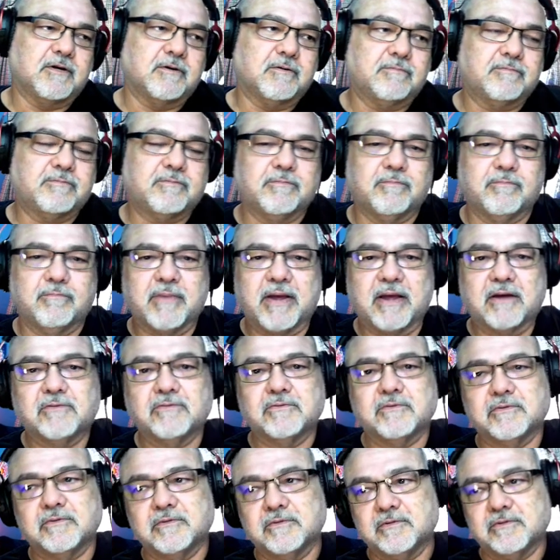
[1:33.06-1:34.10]

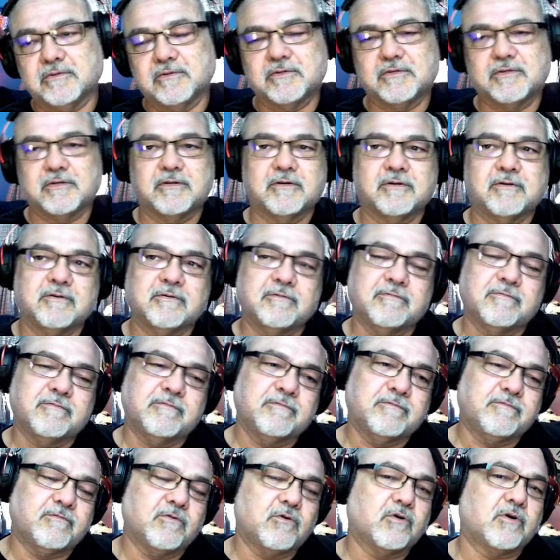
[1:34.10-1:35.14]
mountains,
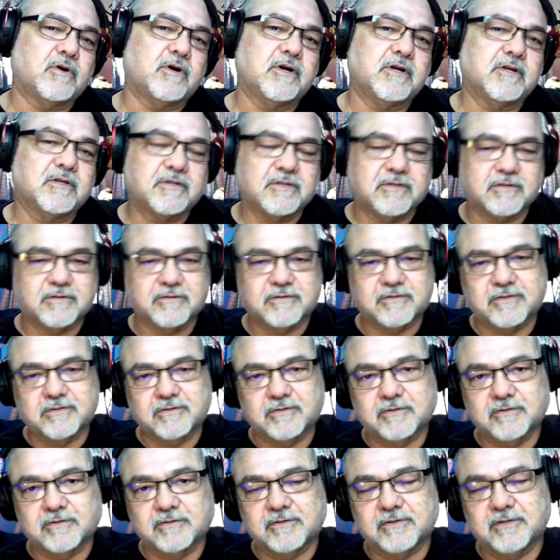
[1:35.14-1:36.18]
forests,
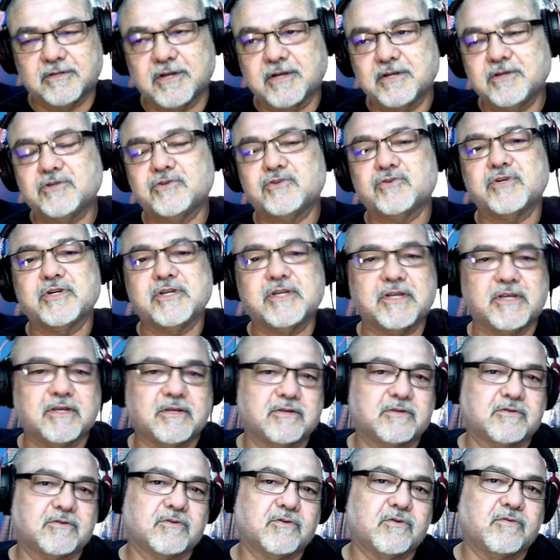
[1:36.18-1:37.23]
countries,
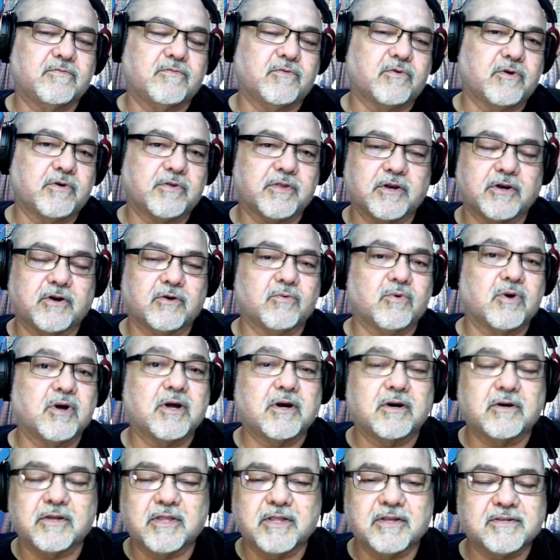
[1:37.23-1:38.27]
so forth,
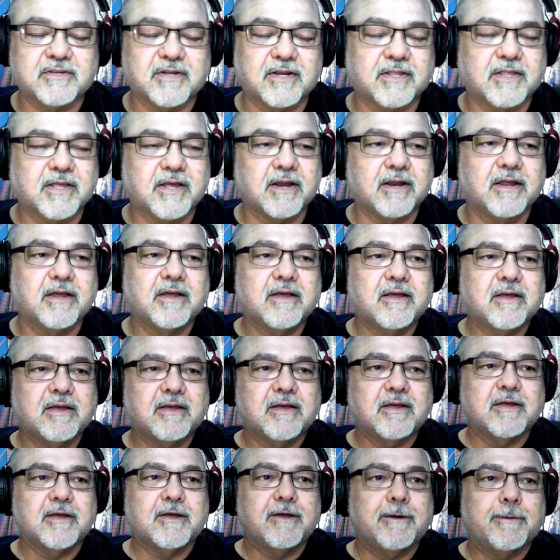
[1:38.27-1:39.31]
underwater, things like that.
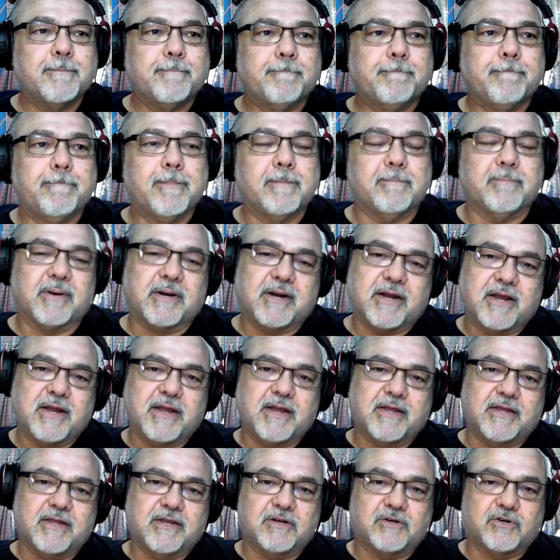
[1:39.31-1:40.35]
But I
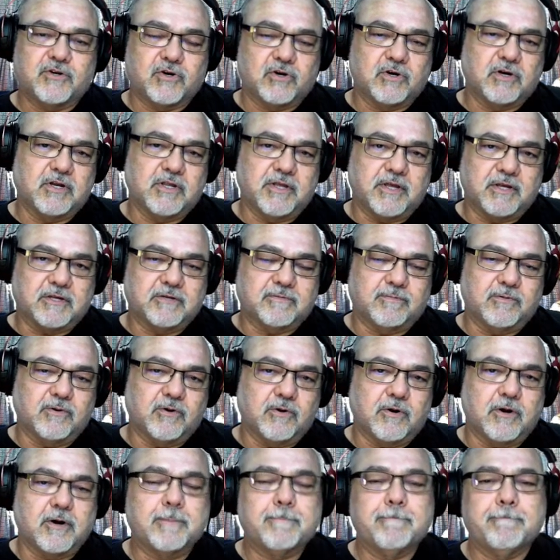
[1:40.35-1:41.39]
internally
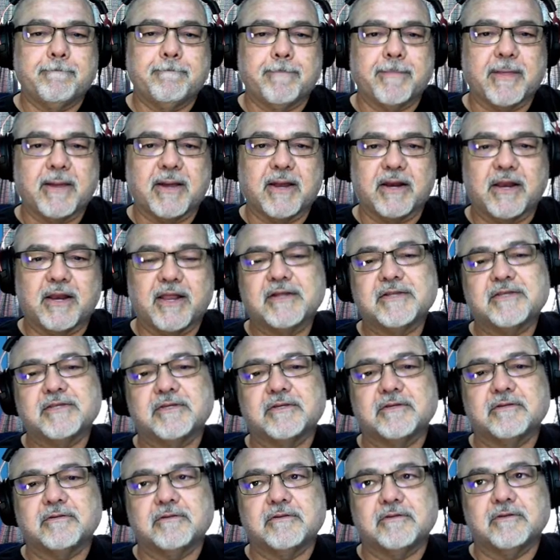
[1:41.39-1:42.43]
explore. I like
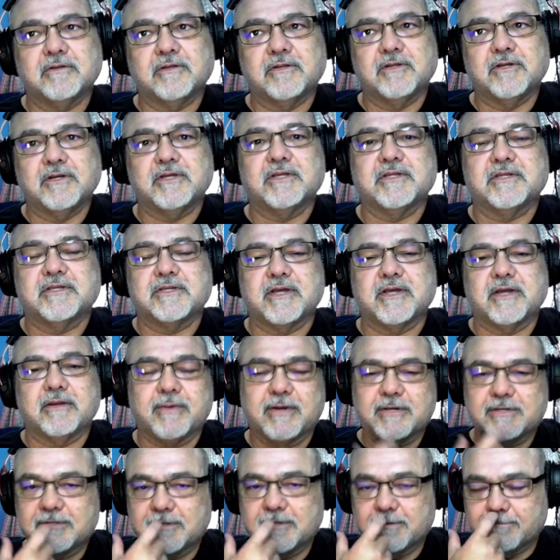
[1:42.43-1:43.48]
to look inside
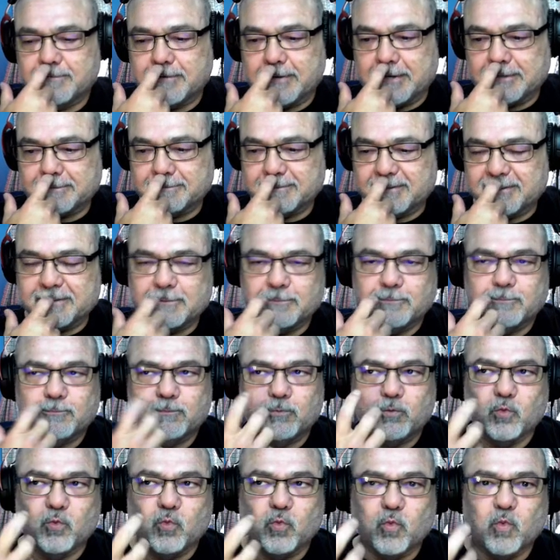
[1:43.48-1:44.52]
myself and ask myself,
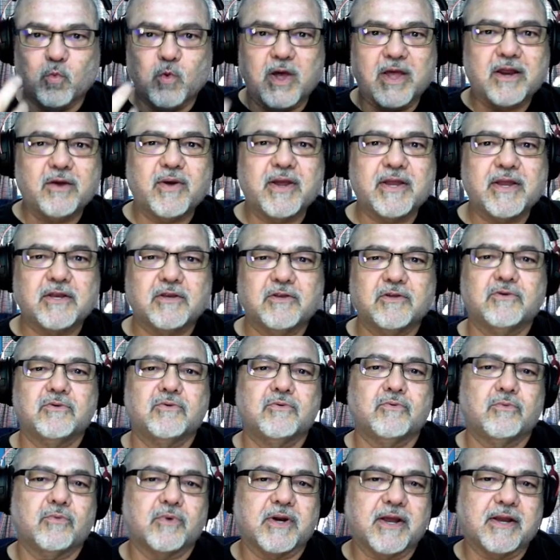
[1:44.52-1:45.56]
why do I do
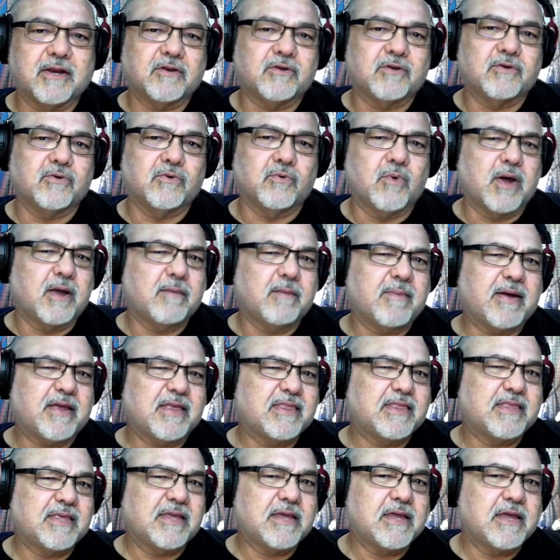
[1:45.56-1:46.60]
what I do? Why am I
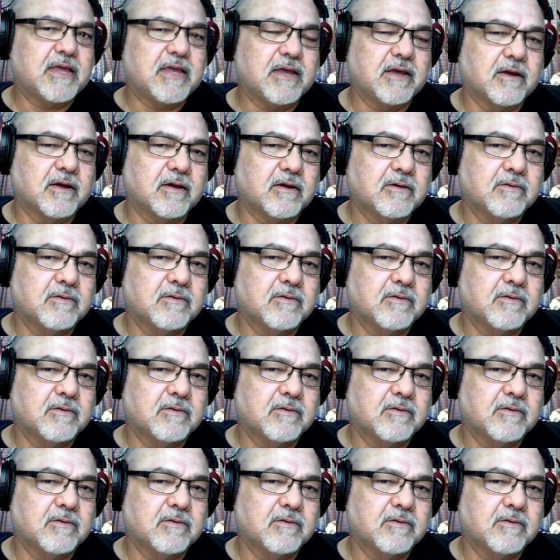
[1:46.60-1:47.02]
thinking